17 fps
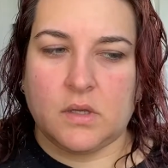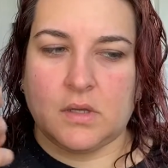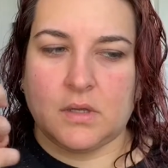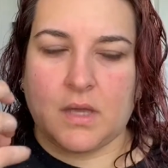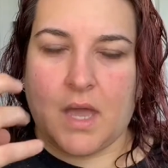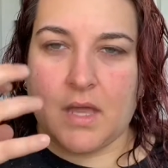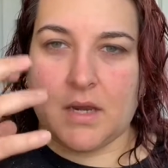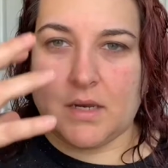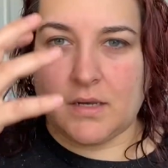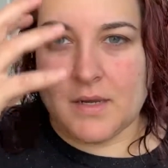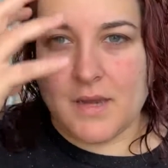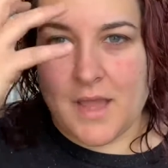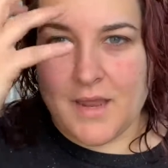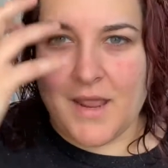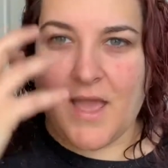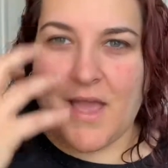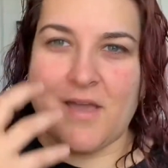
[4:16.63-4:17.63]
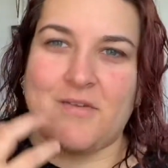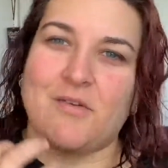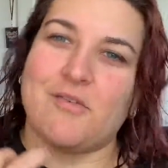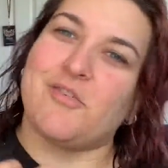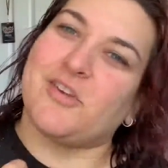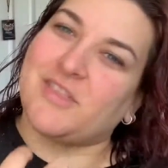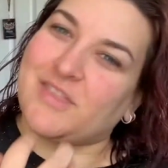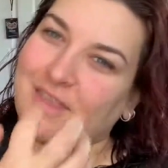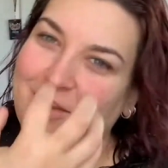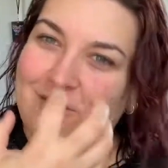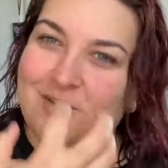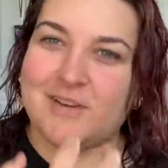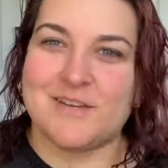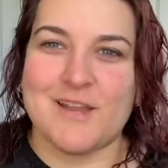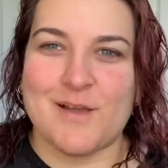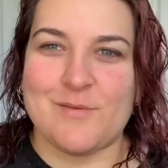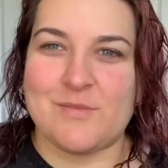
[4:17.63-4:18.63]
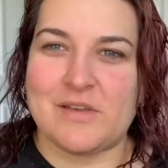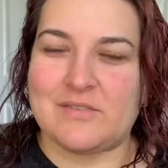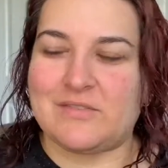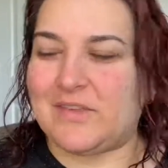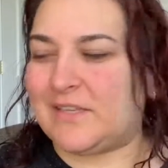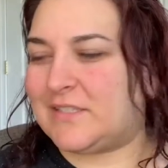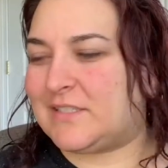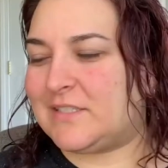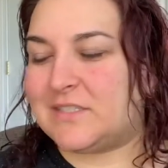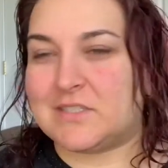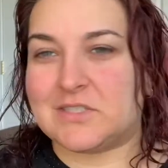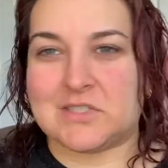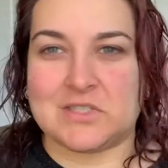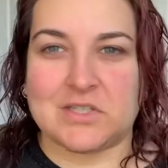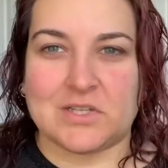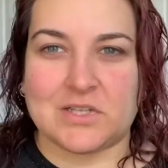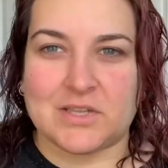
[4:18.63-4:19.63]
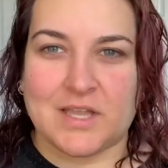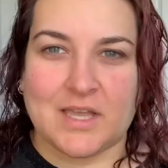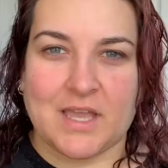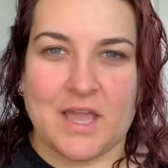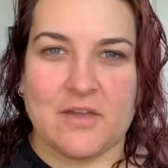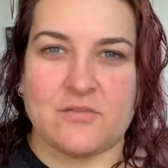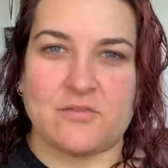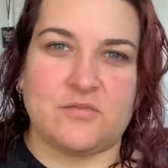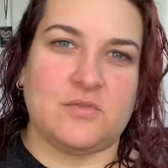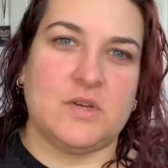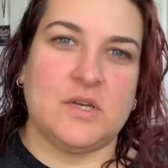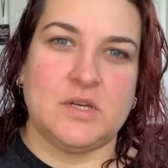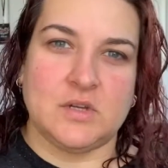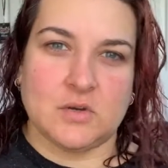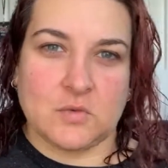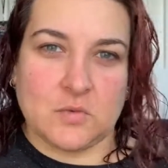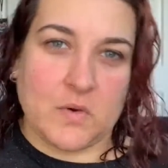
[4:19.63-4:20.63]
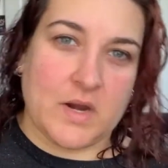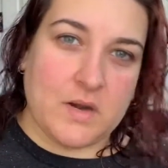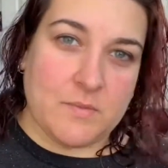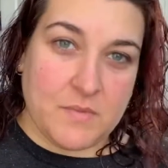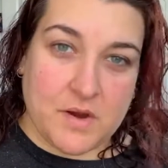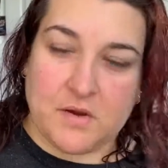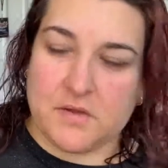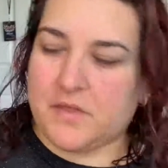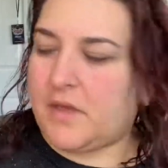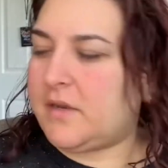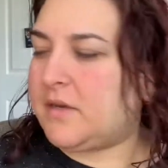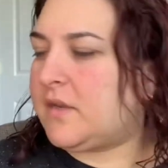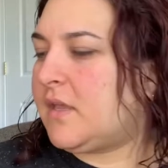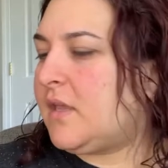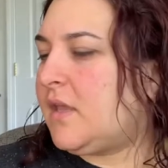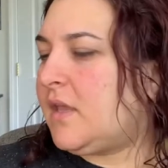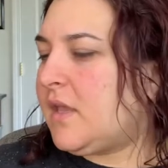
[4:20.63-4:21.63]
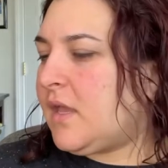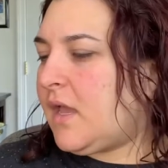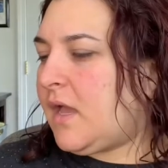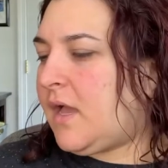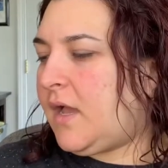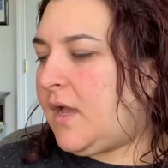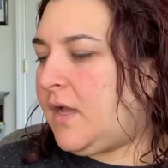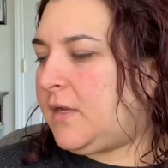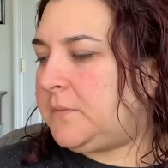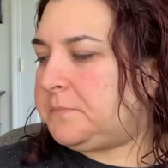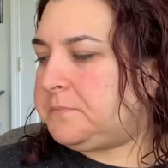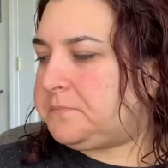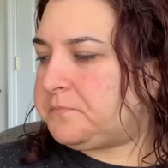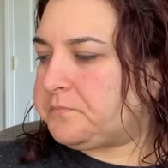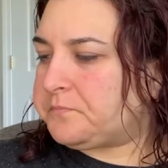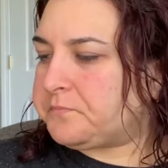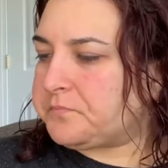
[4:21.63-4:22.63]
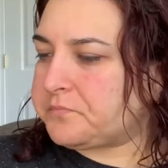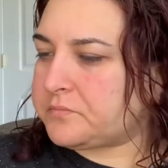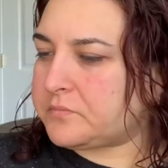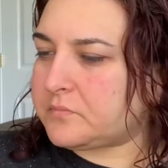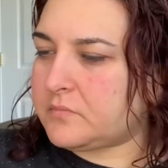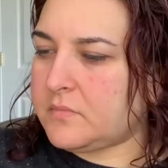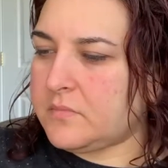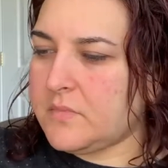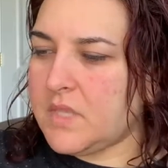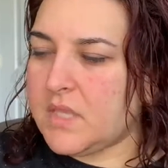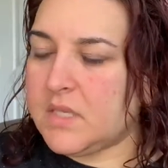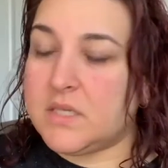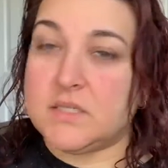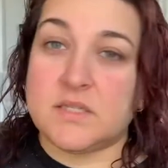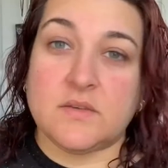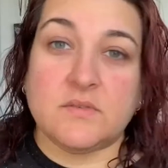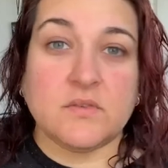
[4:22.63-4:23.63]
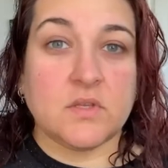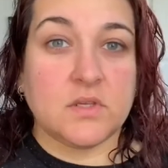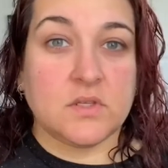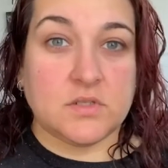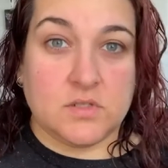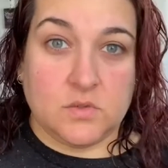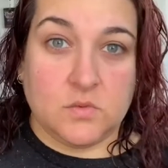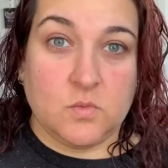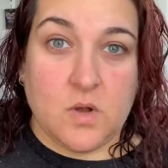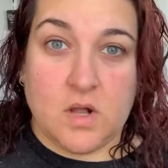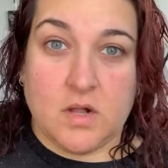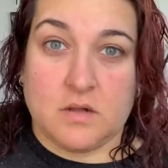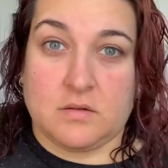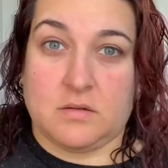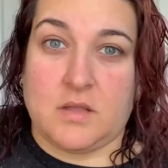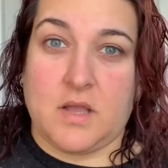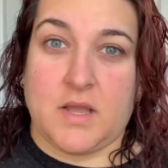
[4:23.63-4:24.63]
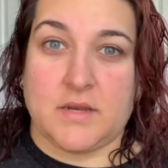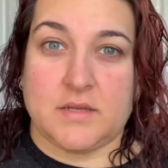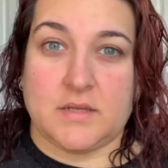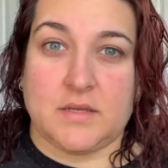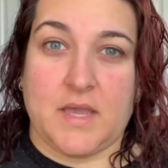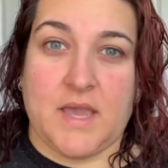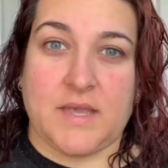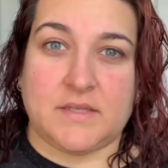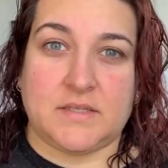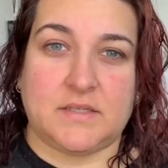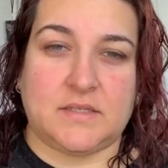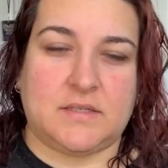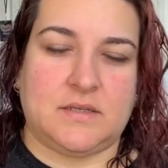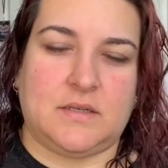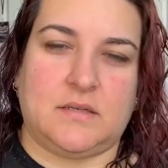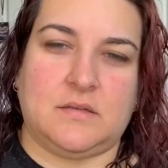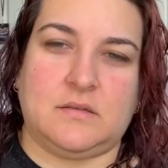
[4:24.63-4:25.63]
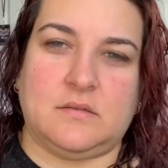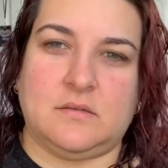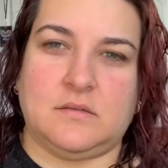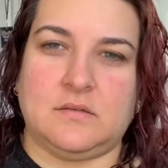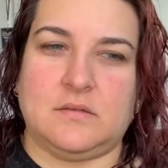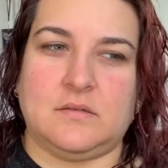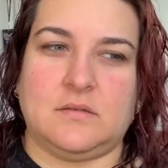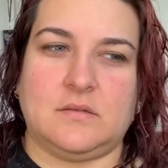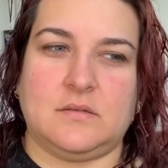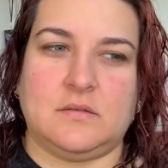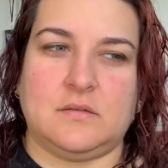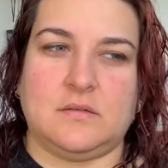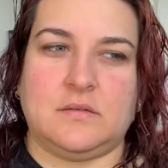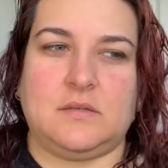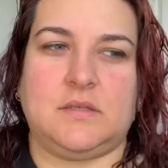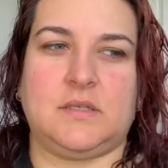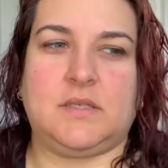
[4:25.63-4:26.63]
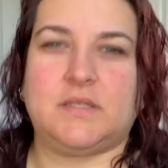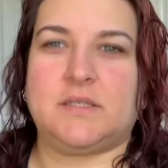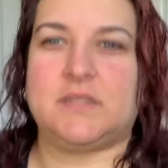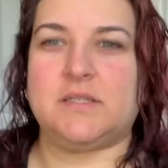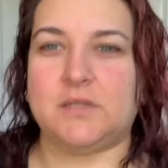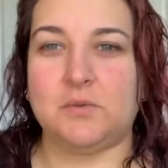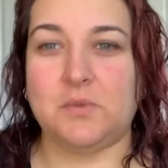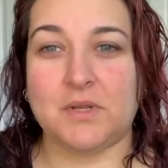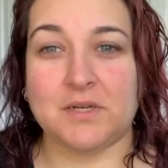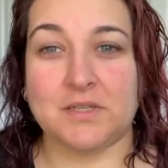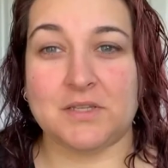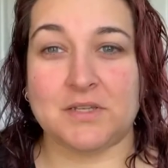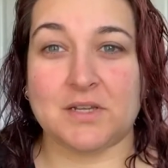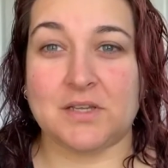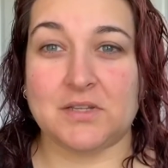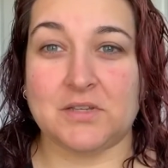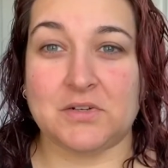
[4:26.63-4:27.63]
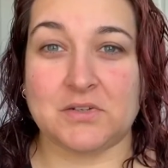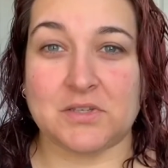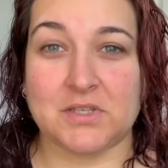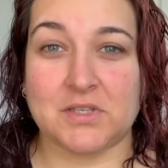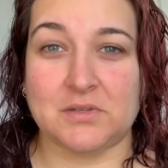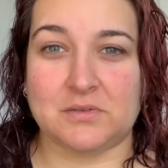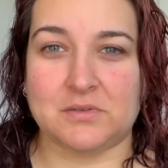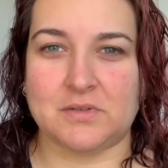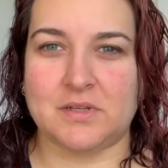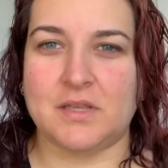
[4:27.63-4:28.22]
kind of not have everything run down my face and just look like I ran a marathon. Because even though you do walk a lot at Disney, you still want to look a little cute.